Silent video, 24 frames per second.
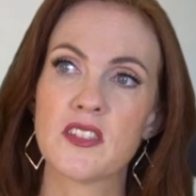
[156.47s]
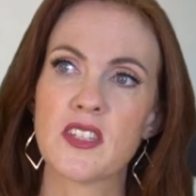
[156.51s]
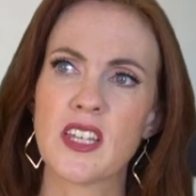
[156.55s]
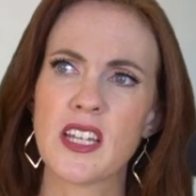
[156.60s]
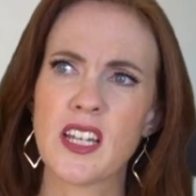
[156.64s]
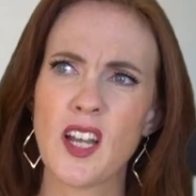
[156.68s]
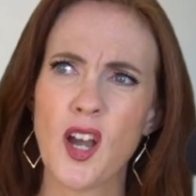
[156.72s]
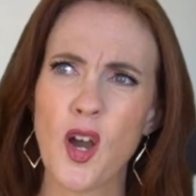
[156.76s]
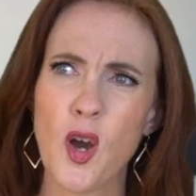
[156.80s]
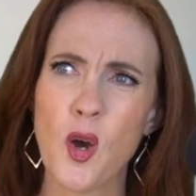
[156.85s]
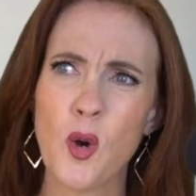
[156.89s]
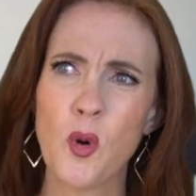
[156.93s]

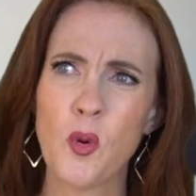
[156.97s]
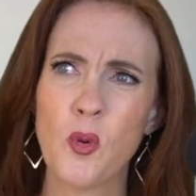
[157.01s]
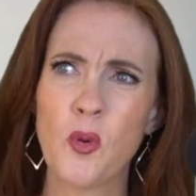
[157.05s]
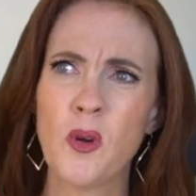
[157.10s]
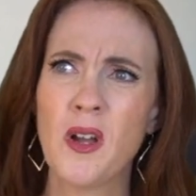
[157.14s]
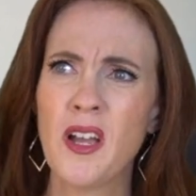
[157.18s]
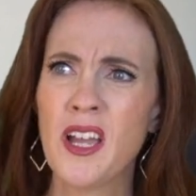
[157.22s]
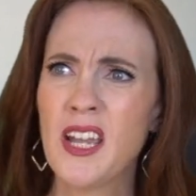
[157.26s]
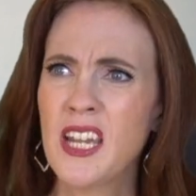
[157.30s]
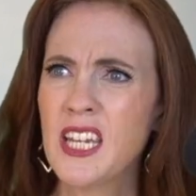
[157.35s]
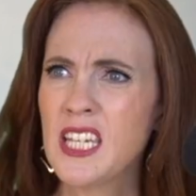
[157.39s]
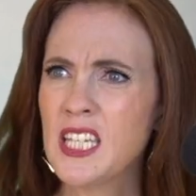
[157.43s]
Like,
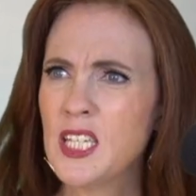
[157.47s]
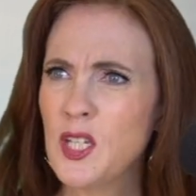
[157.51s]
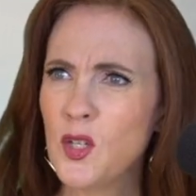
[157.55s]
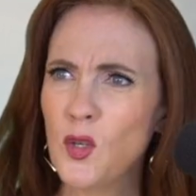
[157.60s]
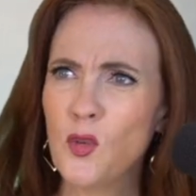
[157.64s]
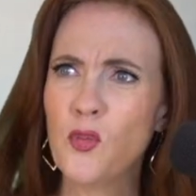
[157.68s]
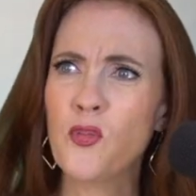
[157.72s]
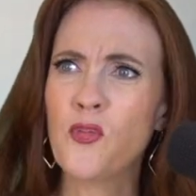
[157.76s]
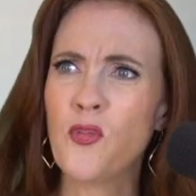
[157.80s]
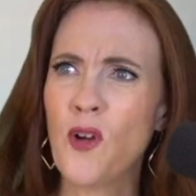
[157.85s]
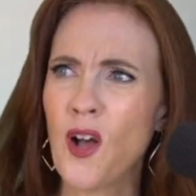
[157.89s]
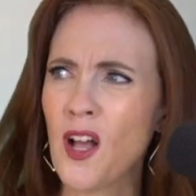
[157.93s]

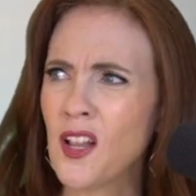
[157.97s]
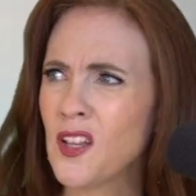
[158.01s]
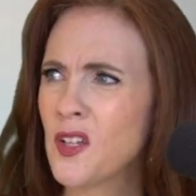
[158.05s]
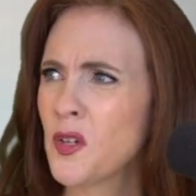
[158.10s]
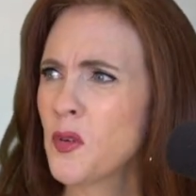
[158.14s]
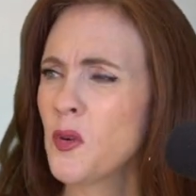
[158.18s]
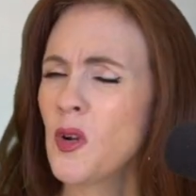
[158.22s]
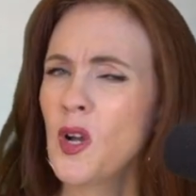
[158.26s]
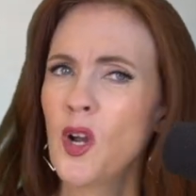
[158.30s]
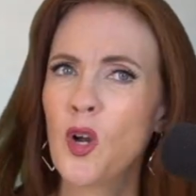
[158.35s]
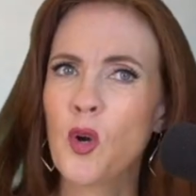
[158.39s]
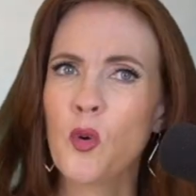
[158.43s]
you
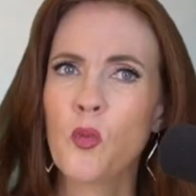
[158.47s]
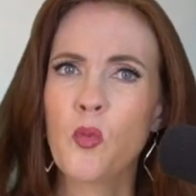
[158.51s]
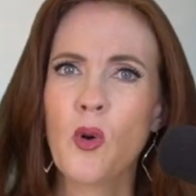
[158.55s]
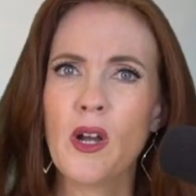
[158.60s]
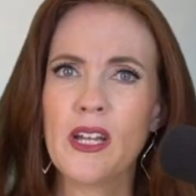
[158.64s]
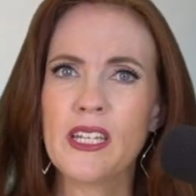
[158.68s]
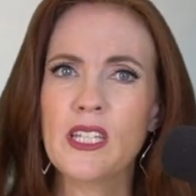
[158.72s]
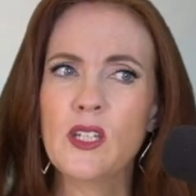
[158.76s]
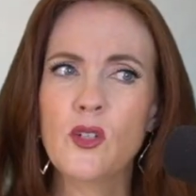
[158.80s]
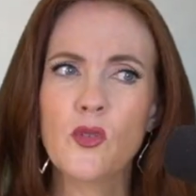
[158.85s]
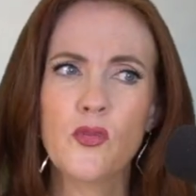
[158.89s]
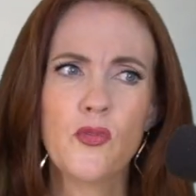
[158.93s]
follow
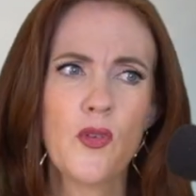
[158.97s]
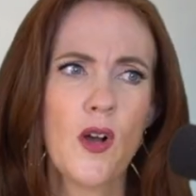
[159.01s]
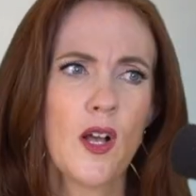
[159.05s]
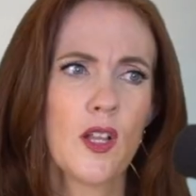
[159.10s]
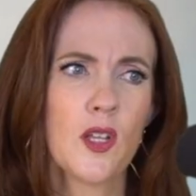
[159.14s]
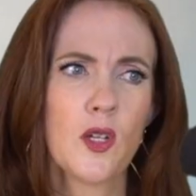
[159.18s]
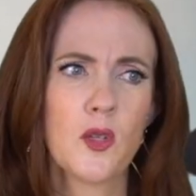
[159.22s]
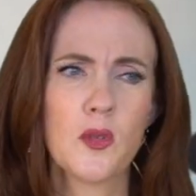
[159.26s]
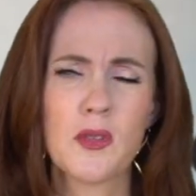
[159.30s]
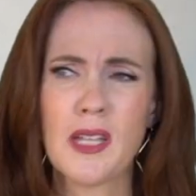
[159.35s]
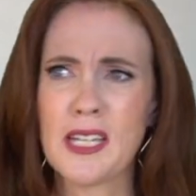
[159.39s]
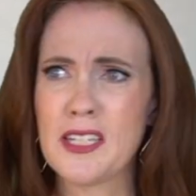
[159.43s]

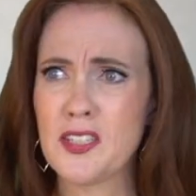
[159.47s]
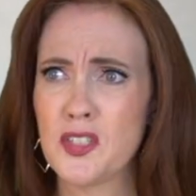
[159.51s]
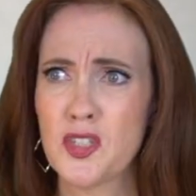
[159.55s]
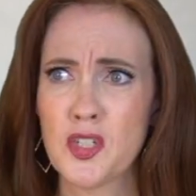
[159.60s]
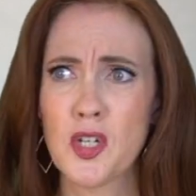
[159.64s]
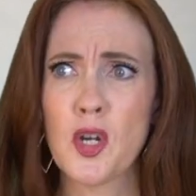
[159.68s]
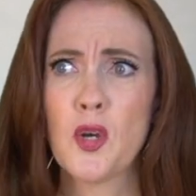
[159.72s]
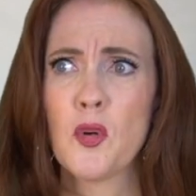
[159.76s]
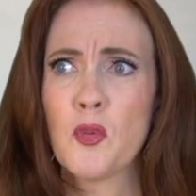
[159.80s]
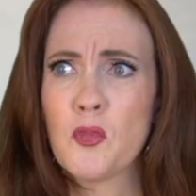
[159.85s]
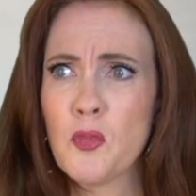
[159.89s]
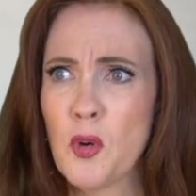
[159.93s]
like
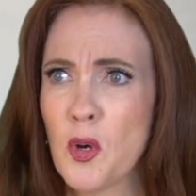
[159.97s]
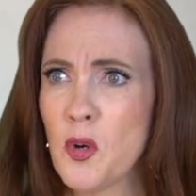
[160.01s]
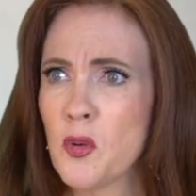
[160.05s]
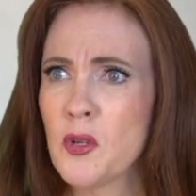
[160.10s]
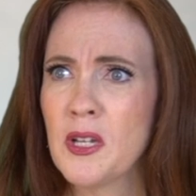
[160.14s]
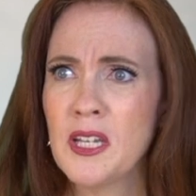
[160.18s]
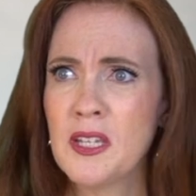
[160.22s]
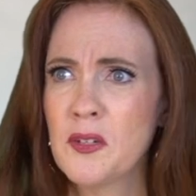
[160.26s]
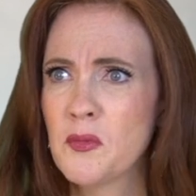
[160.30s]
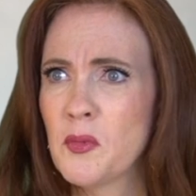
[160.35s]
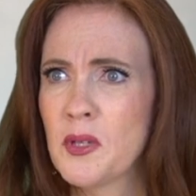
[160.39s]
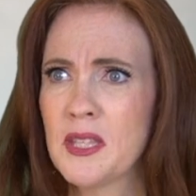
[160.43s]
Joe
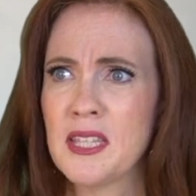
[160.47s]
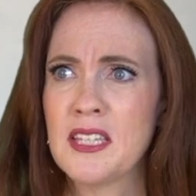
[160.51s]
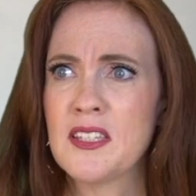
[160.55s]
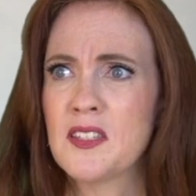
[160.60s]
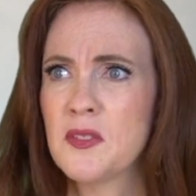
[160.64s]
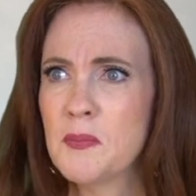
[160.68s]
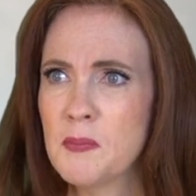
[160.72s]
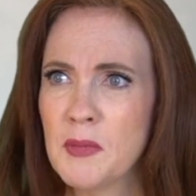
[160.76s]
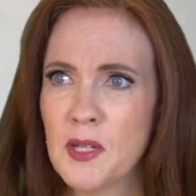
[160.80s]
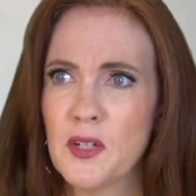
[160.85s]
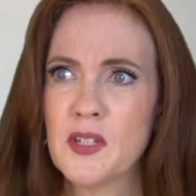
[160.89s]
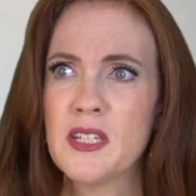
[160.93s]
Rogan with
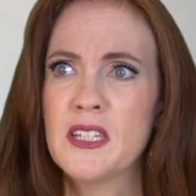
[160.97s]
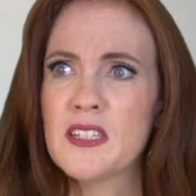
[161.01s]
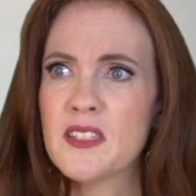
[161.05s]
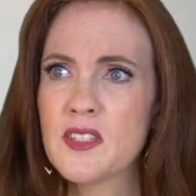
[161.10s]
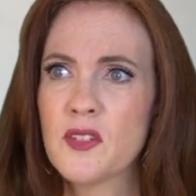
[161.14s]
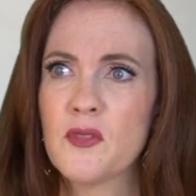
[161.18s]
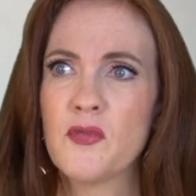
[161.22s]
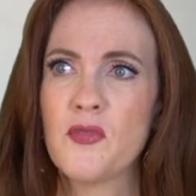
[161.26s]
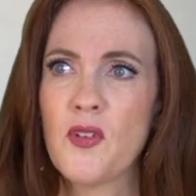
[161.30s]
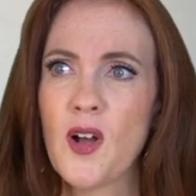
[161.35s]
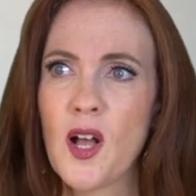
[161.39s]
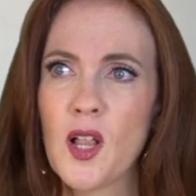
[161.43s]
his millions
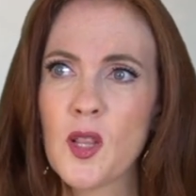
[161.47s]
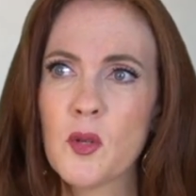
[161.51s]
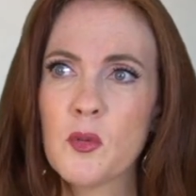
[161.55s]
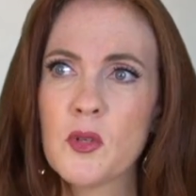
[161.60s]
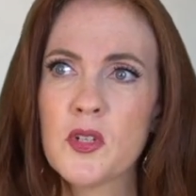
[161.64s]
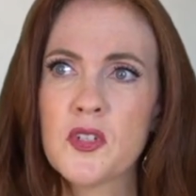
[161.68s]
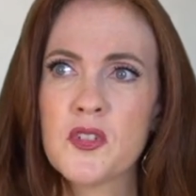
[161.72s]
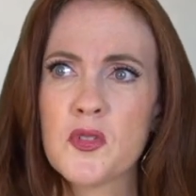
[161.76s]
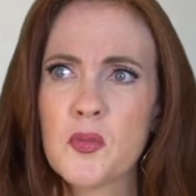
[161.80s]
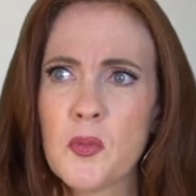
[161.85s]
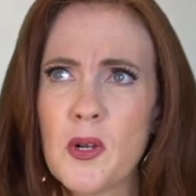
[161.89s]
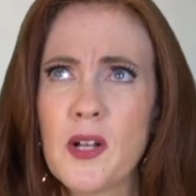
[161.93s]
of
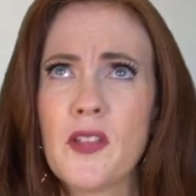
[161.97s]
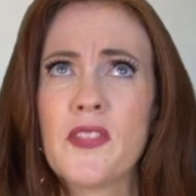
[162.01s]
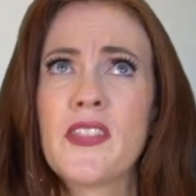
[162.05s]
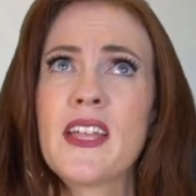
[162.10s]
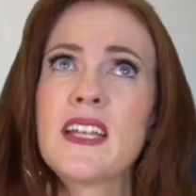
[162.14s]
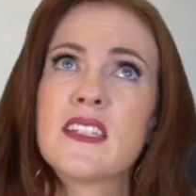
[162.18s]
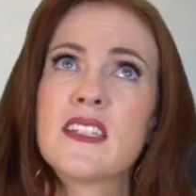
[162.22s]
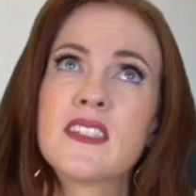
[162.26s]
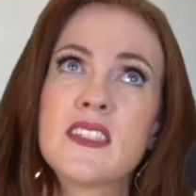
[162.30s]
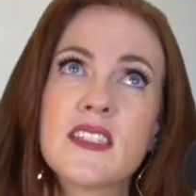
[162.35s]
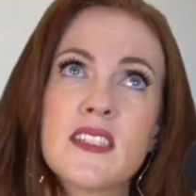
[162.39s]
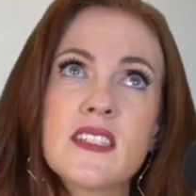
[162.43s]
followers. Well,
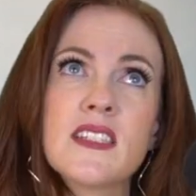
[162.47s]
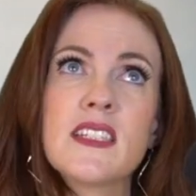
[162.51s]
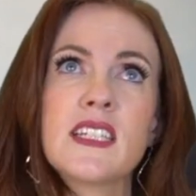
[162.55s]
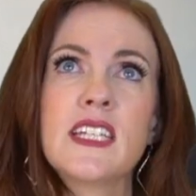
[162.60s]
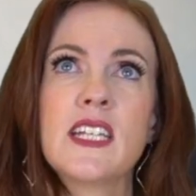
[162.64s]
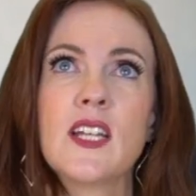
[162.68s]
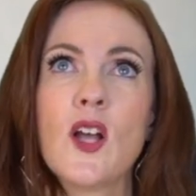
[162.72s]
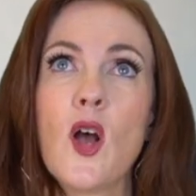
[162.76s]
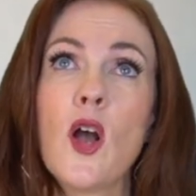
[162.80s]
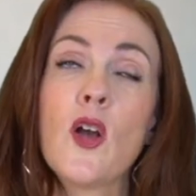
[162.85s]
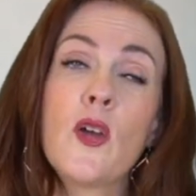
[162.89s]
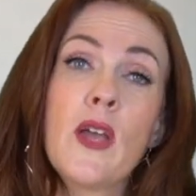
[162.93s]
that's,
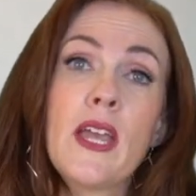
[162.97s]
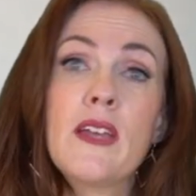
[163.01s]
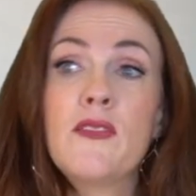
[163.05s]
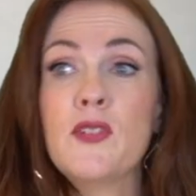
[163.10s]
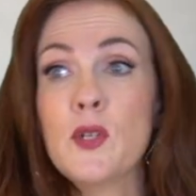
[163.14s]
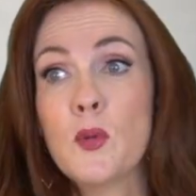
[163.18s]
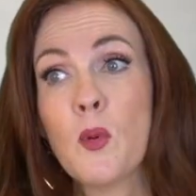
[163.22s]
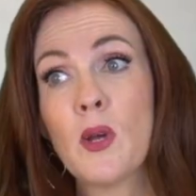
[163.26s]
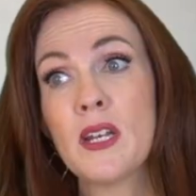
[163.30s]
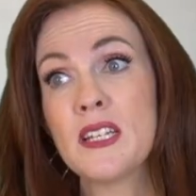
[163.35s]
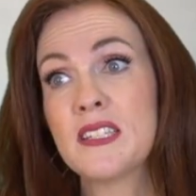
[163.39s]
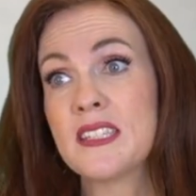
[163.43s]
okay, if you
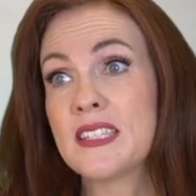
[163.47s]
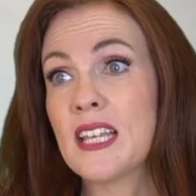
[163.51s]
want to sell